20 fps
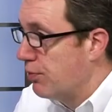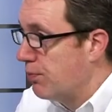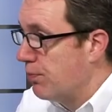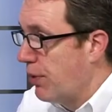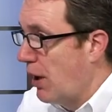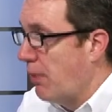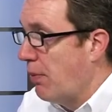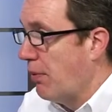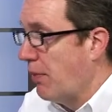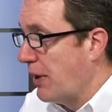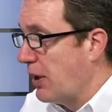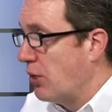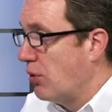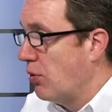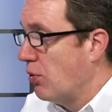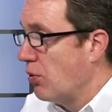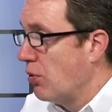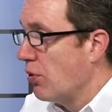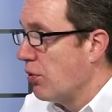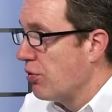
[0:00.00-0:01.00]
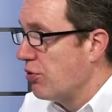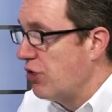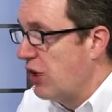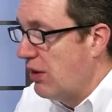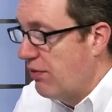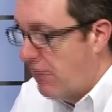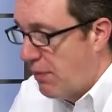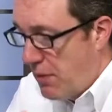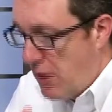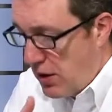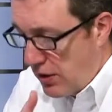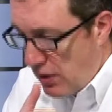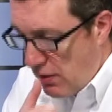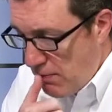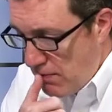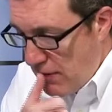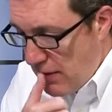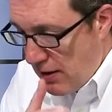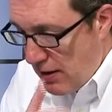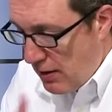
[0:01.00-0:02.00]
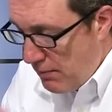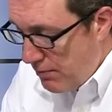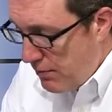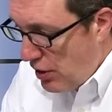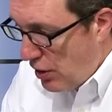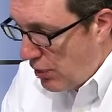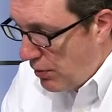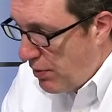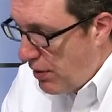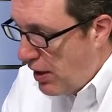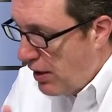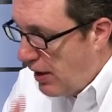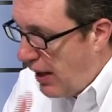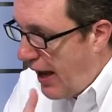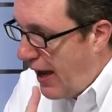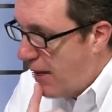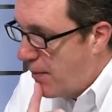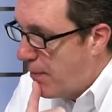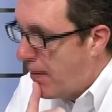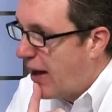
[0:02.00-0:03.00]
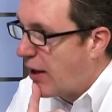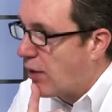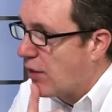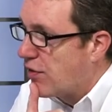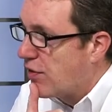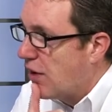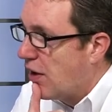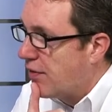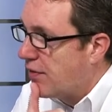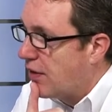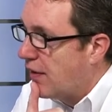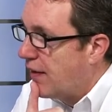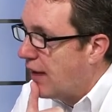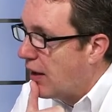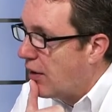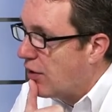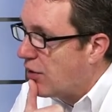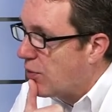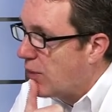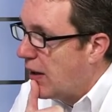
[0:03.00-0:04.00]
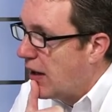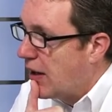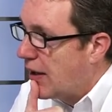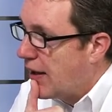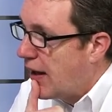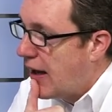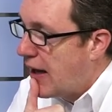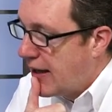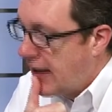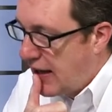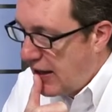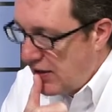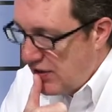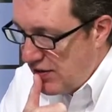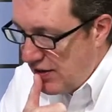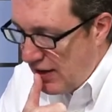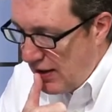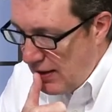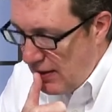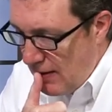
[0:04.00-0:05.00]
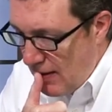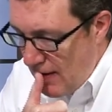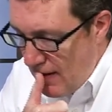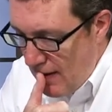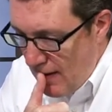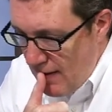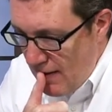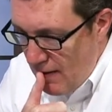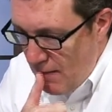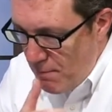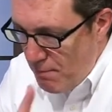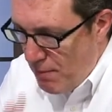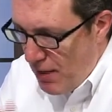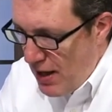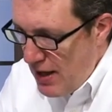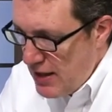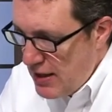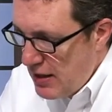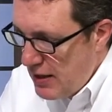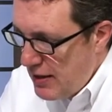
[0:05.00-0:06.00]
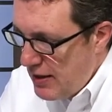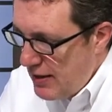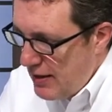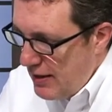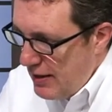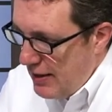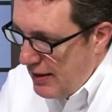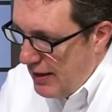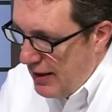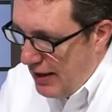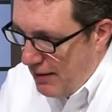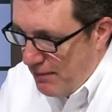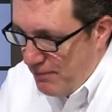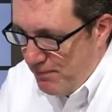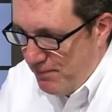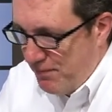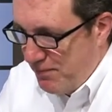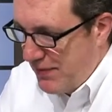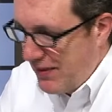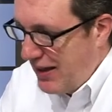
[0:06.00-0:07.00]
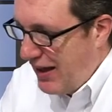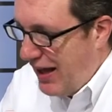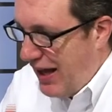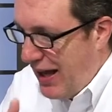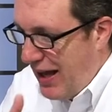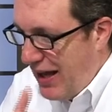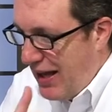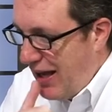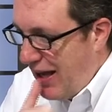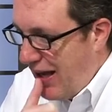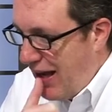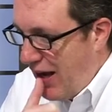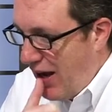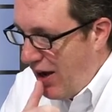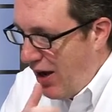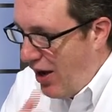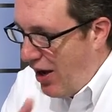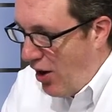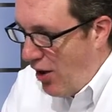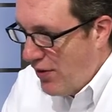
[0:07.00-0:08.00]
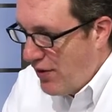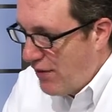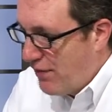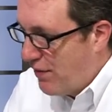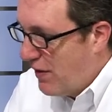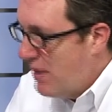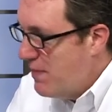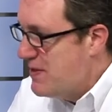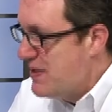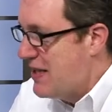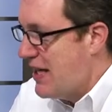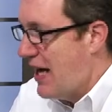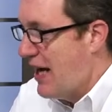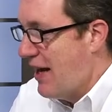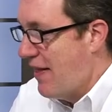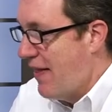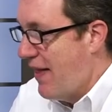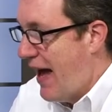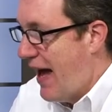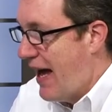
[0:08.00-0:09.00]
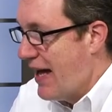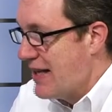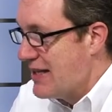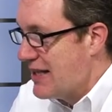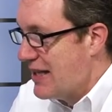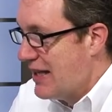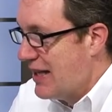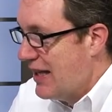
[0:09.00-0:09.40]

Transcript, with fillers: probably Google chief among them. Uh, you could probably add Microsoft in there as well and IAC. But uh, on the flip side of that,